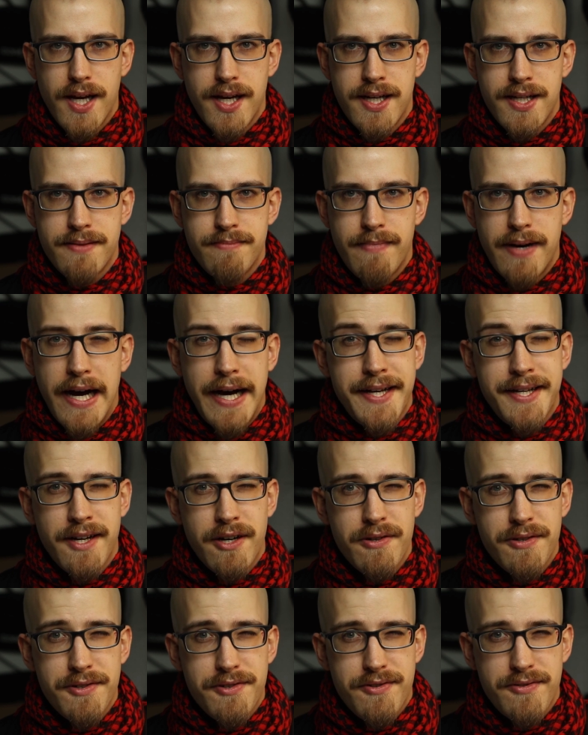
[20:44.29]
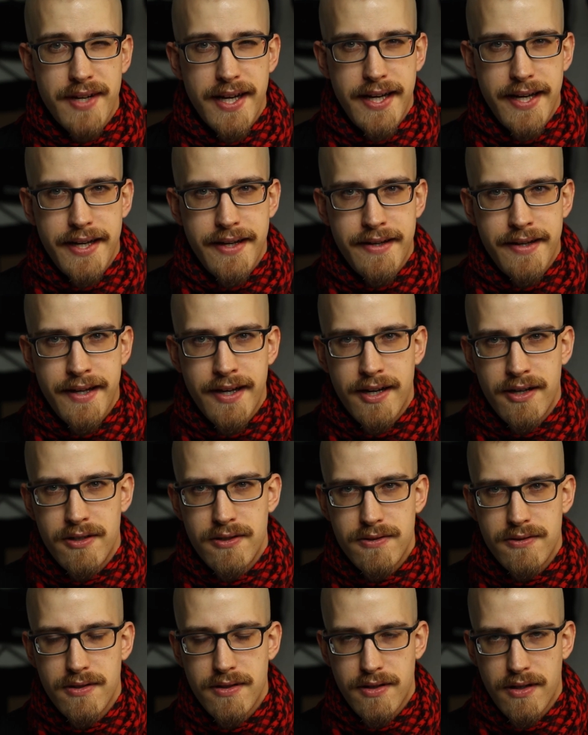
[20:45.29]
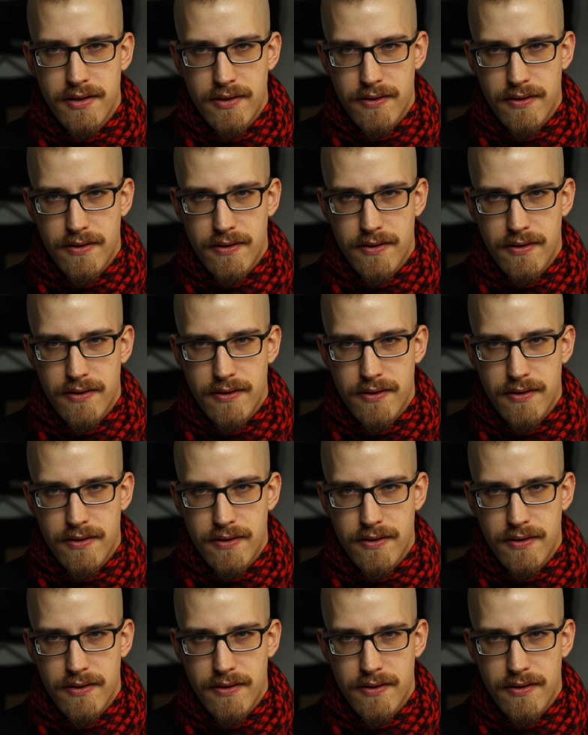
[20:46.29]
I don't really know,